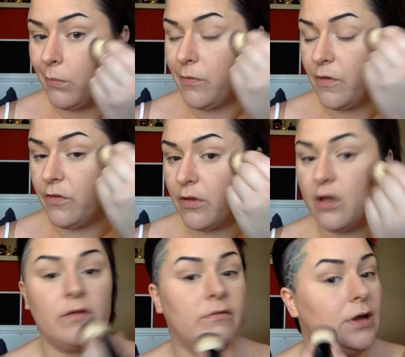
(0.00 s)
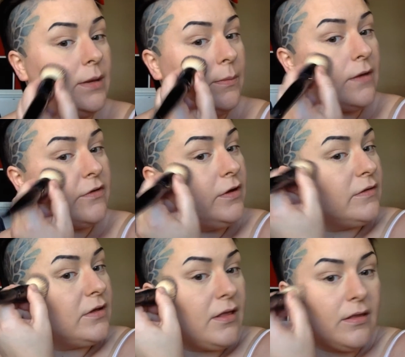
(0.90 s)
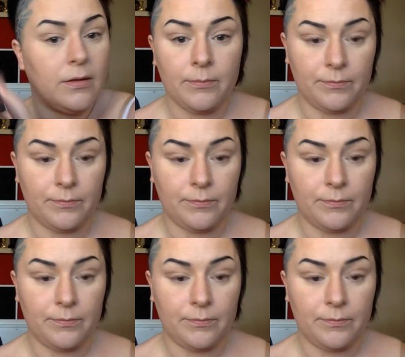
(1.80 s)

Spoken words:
Just kind of really mash it together.